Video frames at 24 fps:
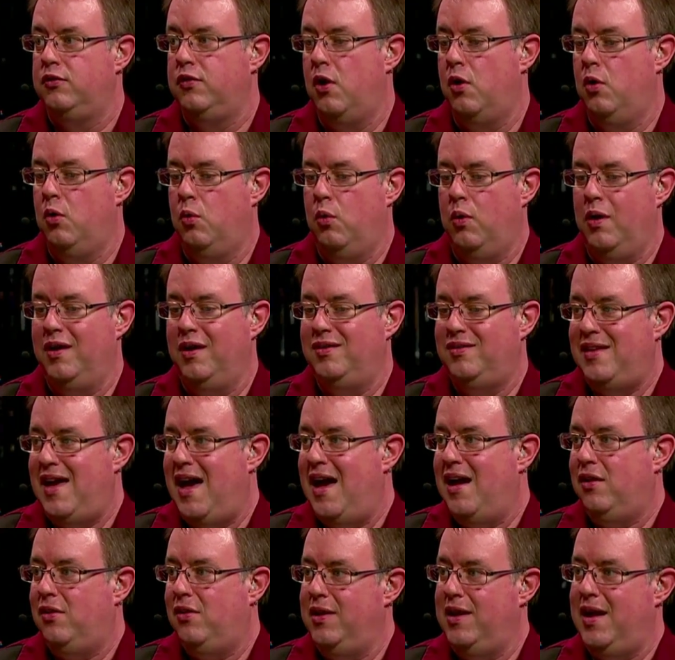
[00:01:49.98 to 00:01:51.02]
So
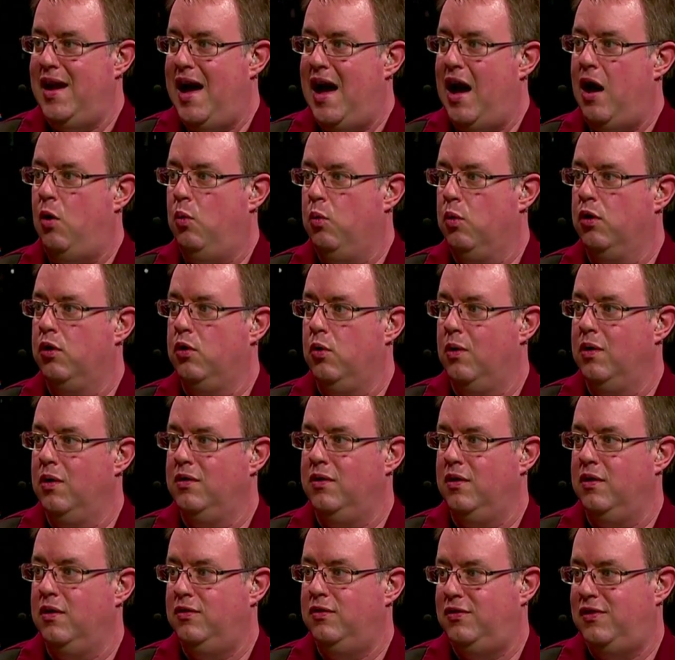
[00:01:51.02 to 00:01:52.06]
exactly how we're going
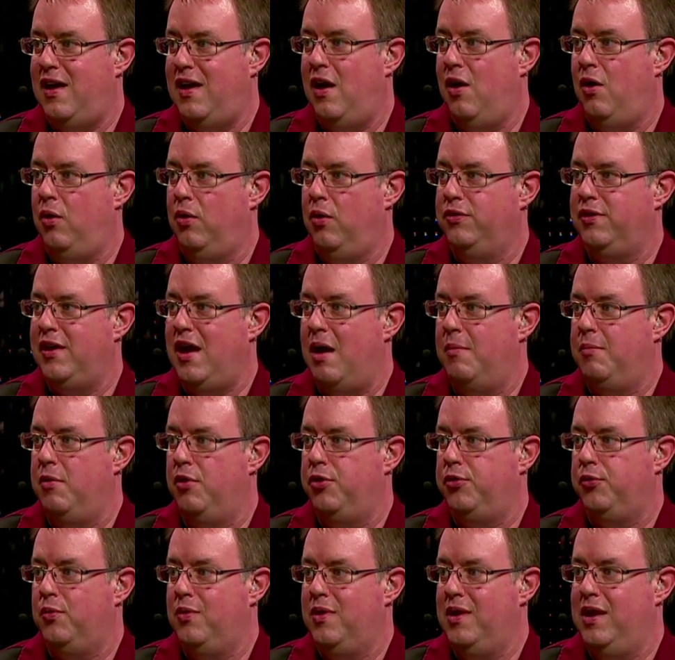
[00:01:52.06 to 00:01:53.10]
to sell Diablo
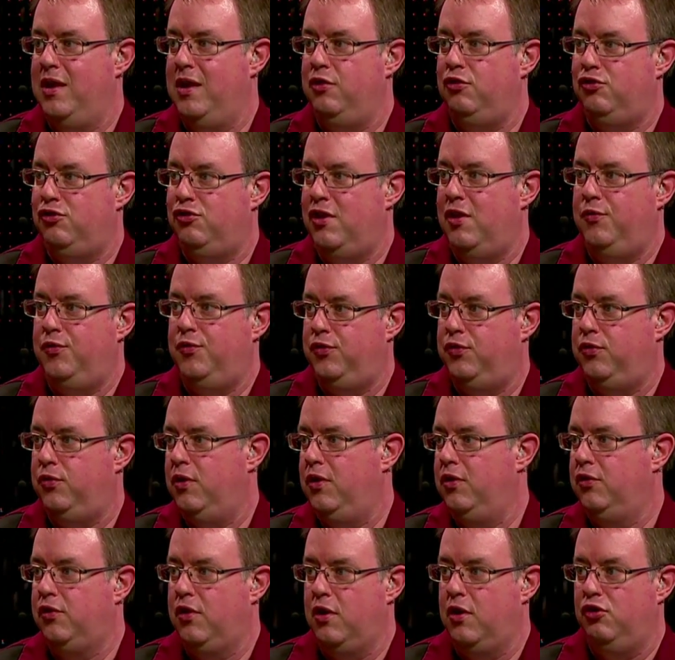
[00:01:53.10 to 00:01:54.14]
3
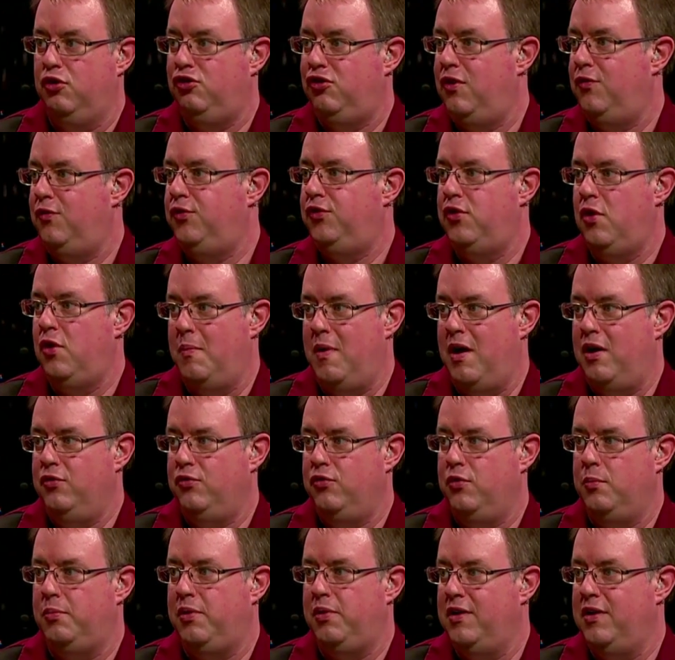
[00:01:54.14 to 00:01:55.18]
is going to shift so much
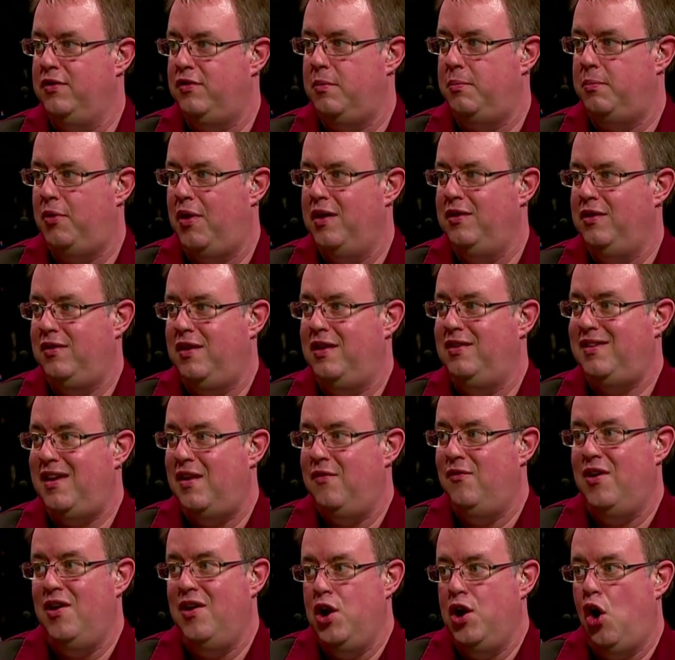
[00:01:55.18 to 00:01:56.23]
from place to place. It's
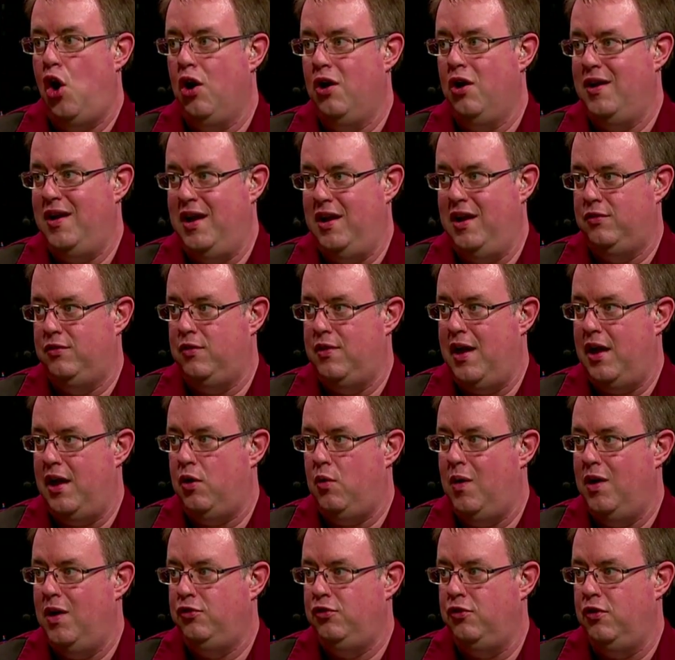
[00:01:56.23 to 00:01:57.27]
very hard to answer that
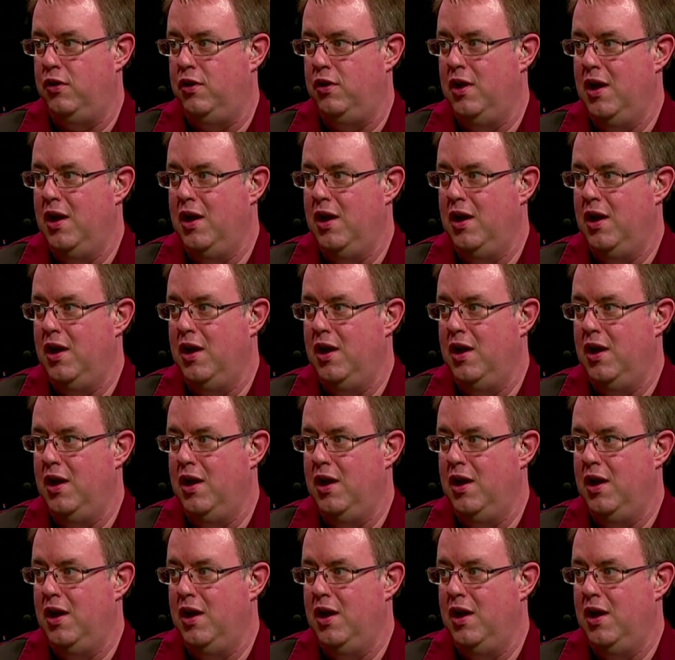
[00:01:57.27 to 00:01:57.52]
question.